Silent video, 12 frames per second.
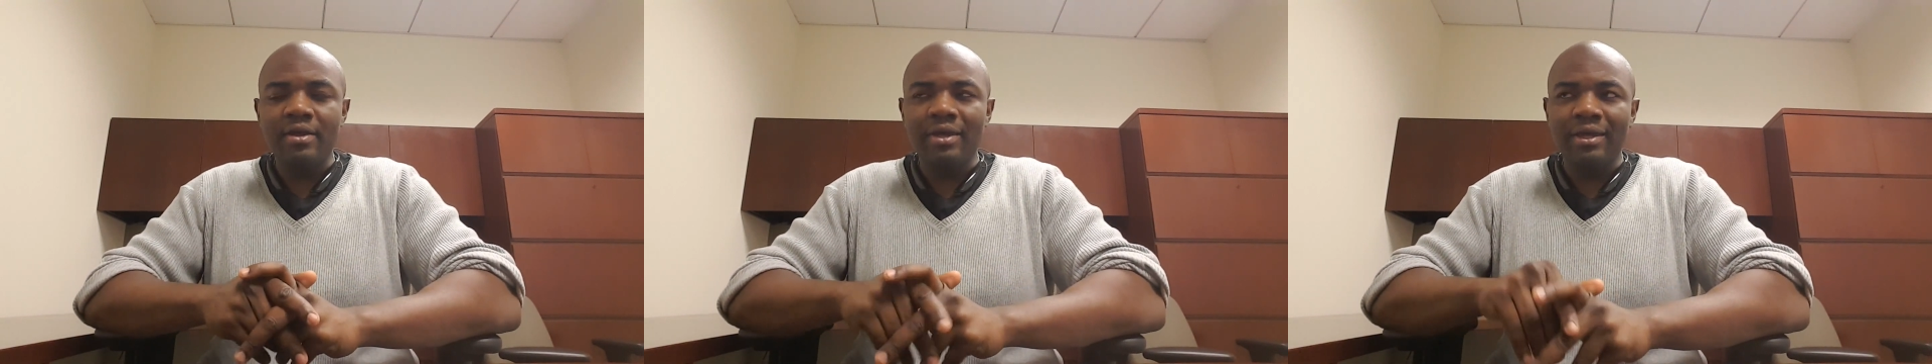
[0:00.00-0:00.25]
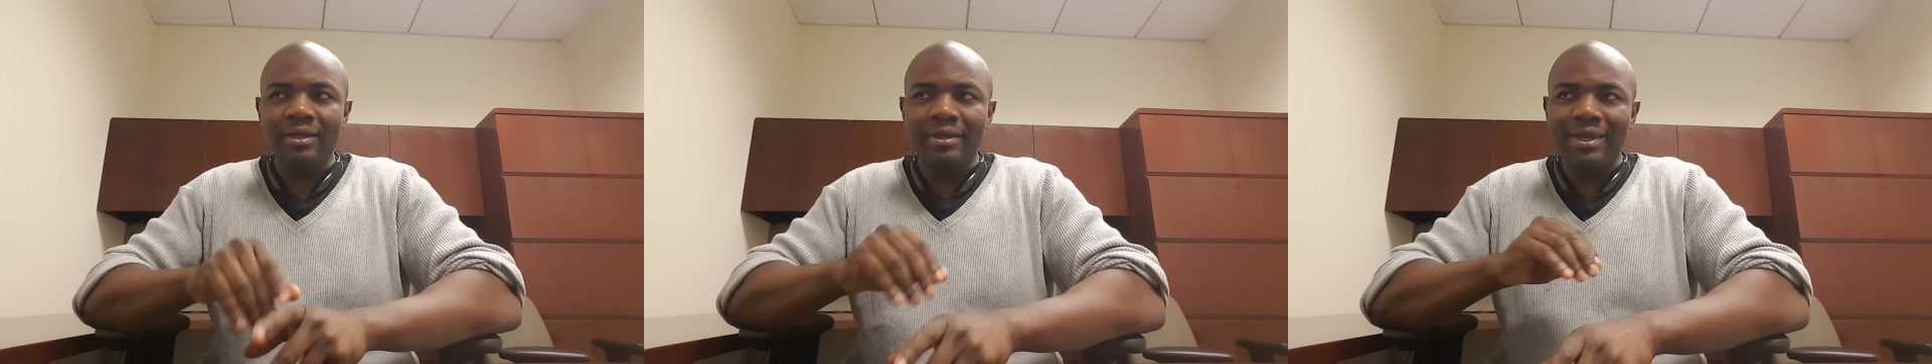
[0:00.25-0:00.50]

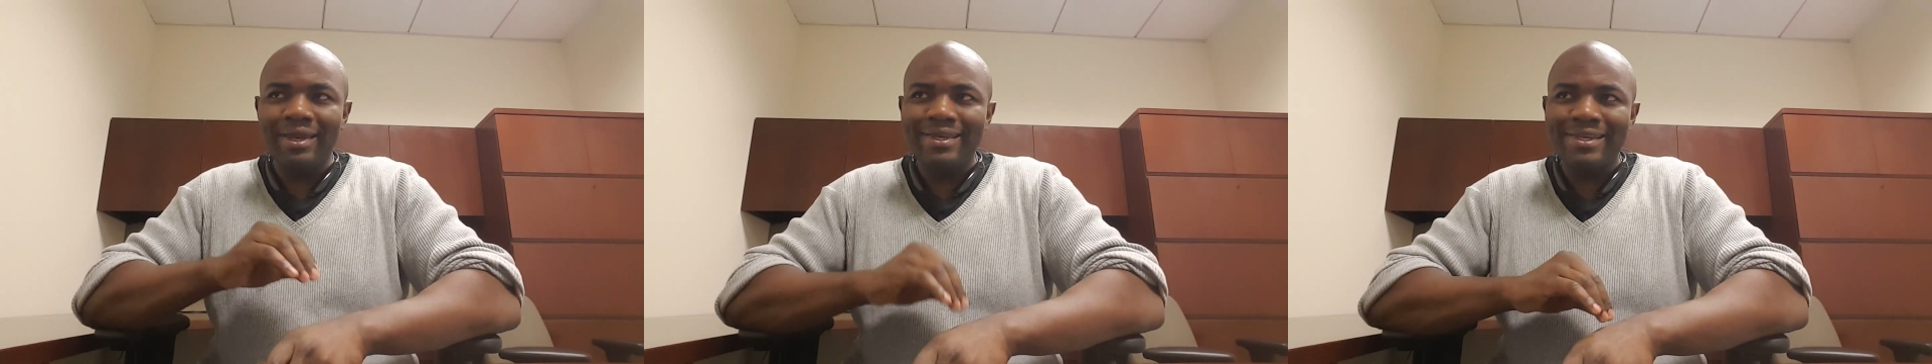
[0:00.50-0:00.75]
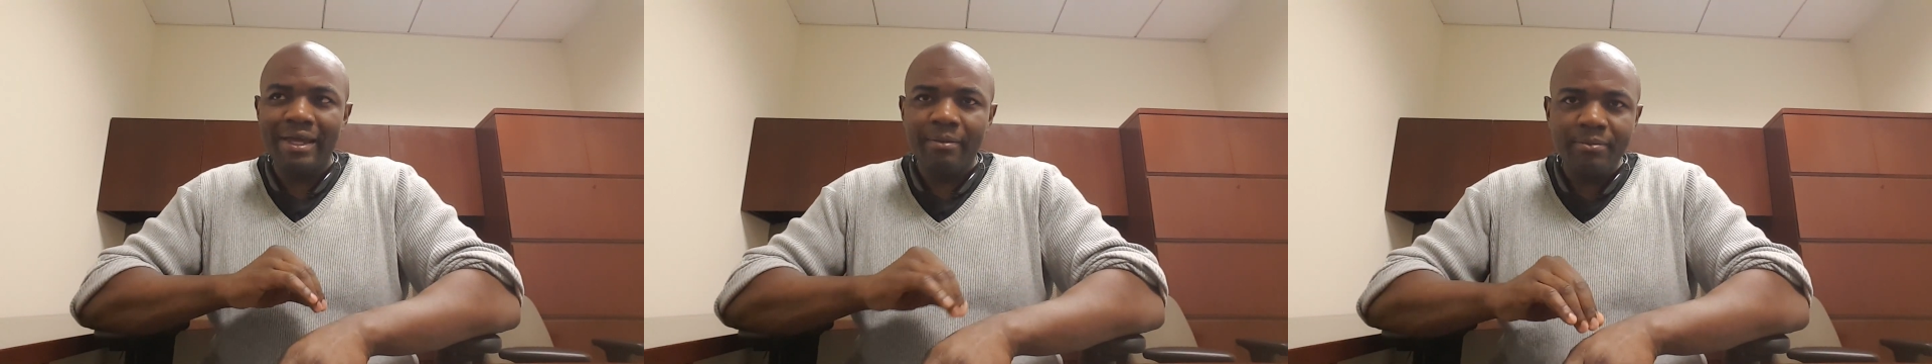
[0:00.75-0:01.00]
in
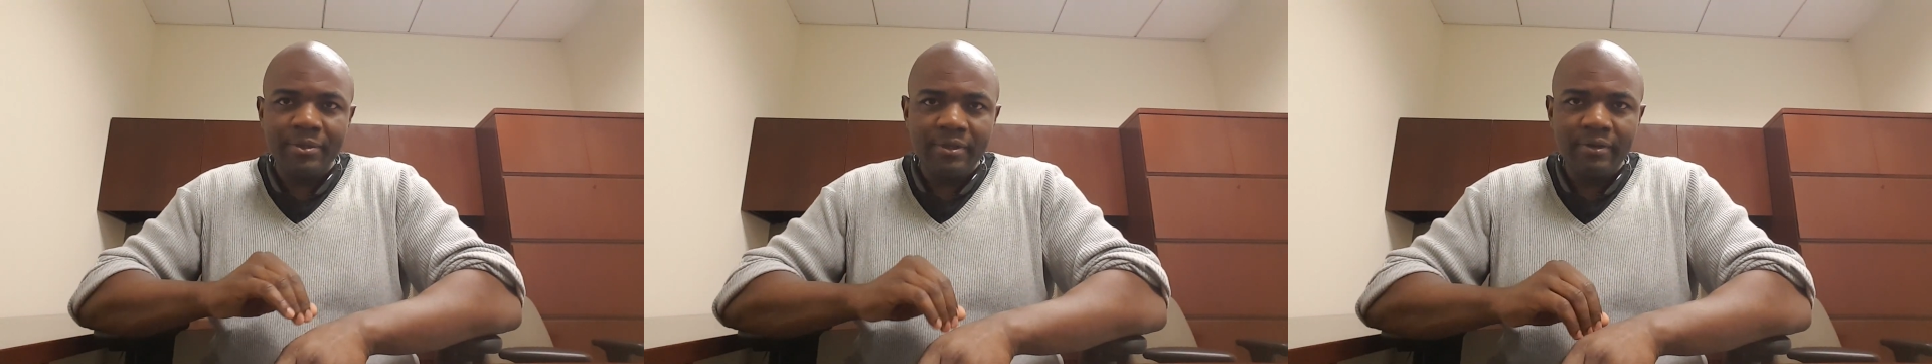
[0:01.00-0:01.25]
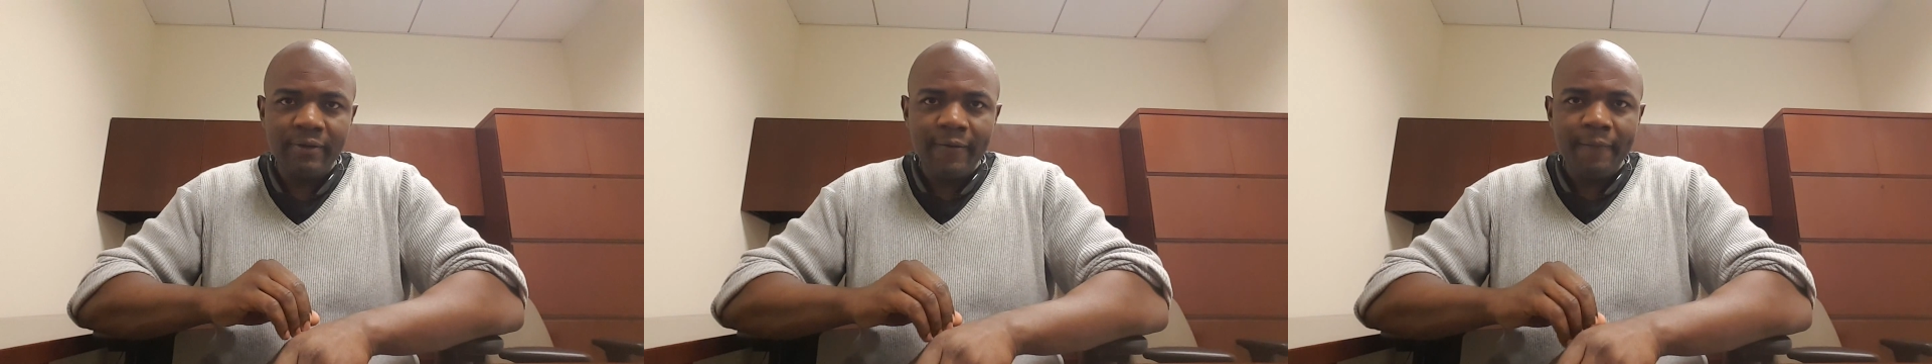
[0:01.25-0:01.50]
depth,
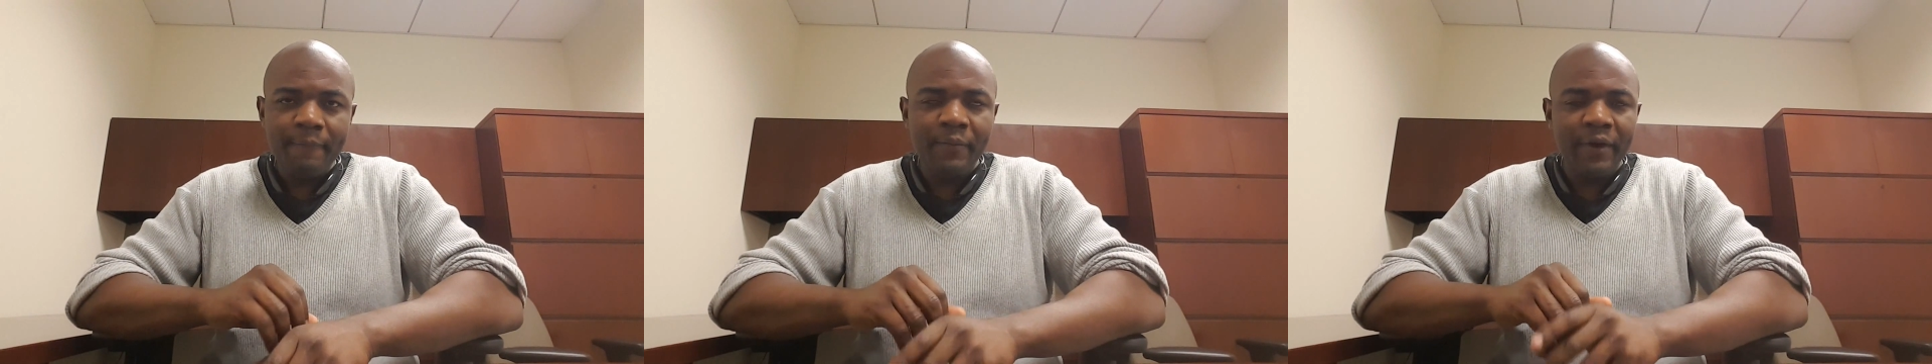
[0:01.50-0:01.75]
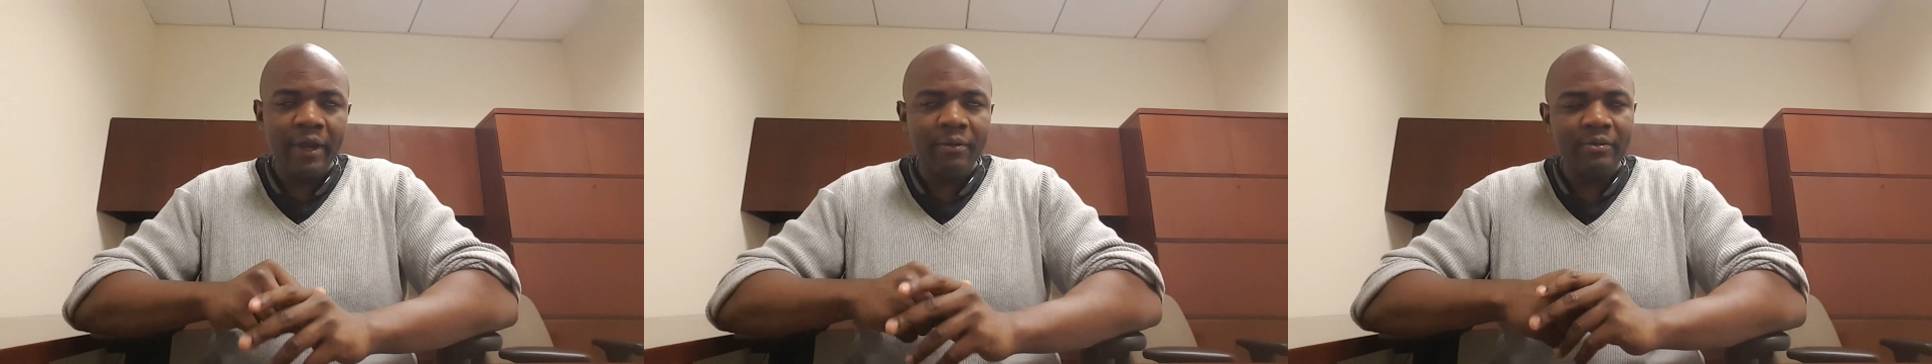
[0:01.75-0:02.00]

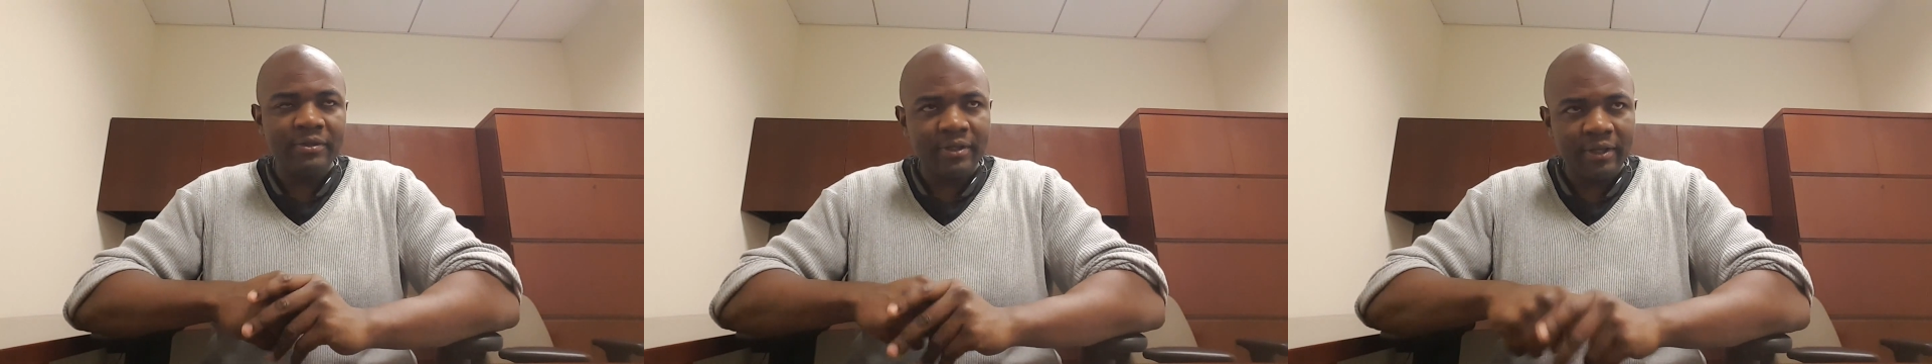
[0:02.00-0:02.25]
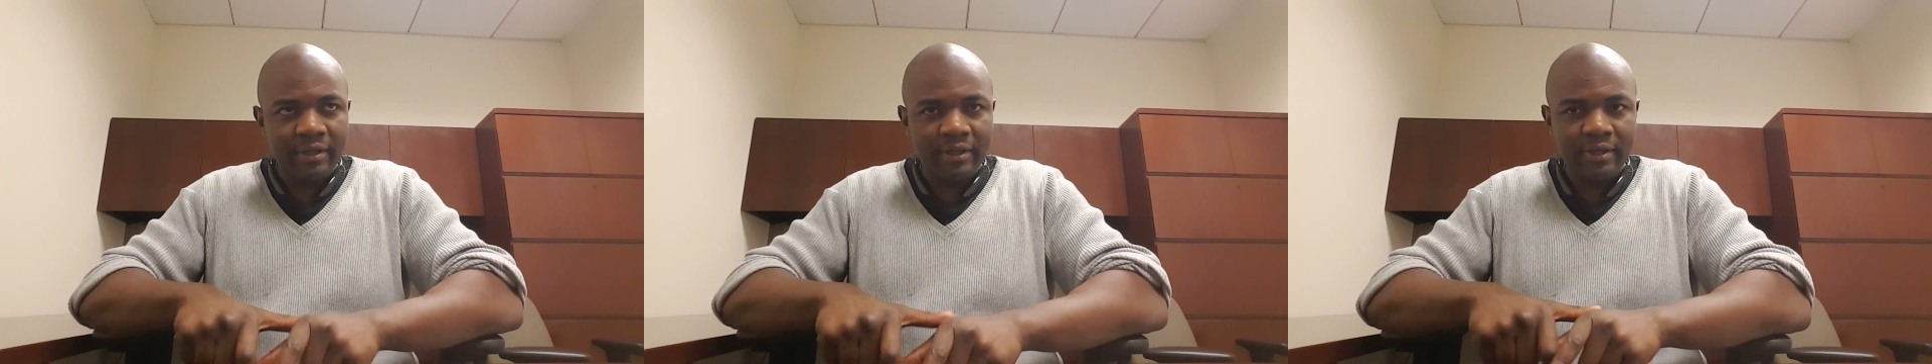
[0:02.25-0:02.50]
but I will
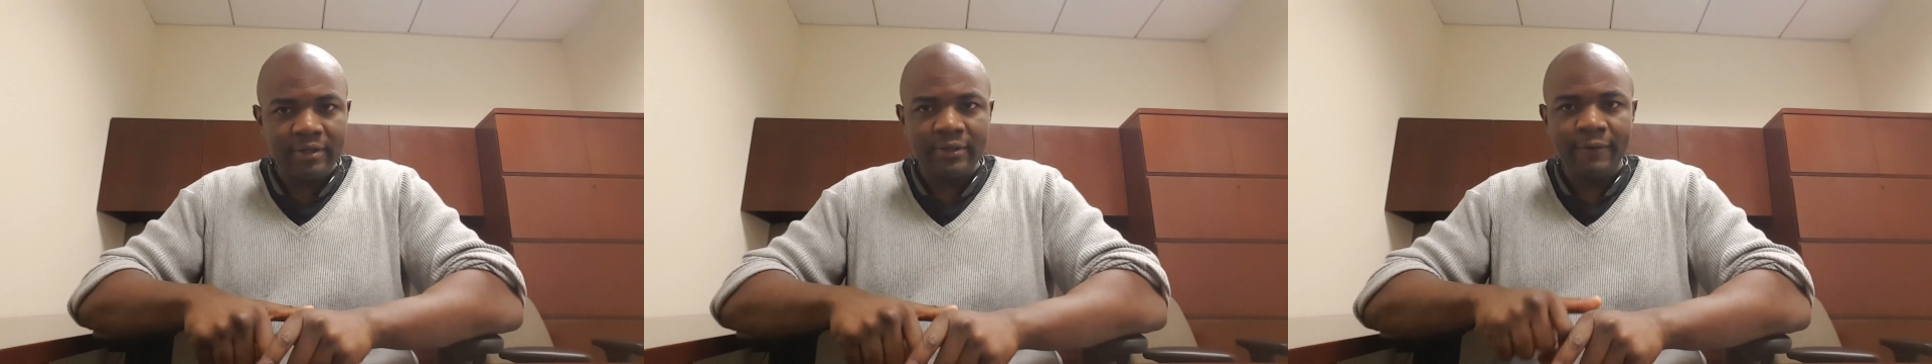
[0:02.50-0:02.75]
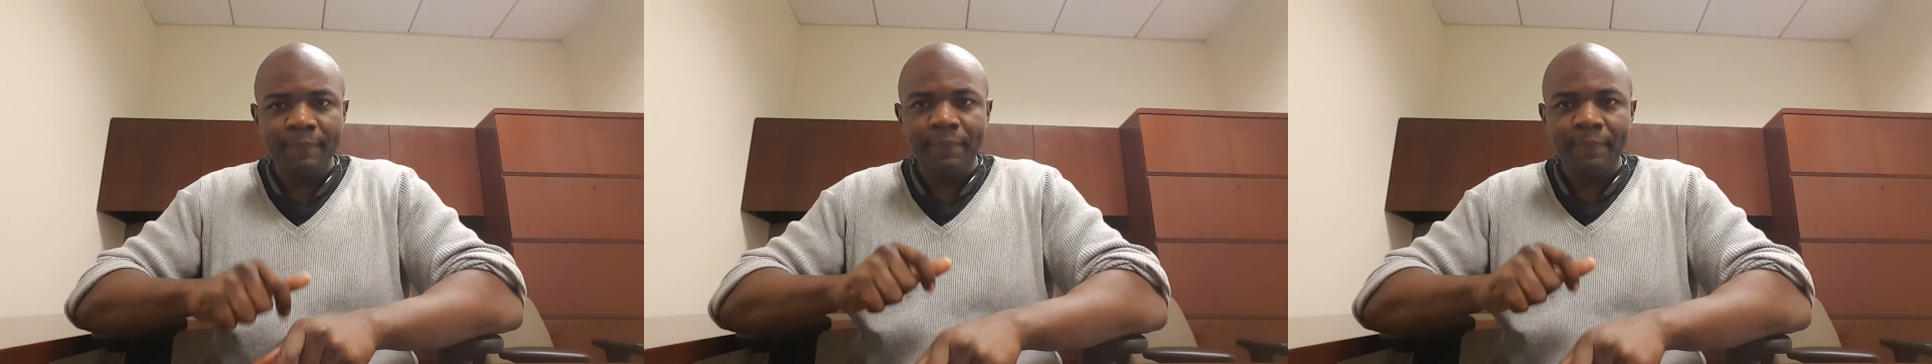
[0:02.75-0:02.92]
say this.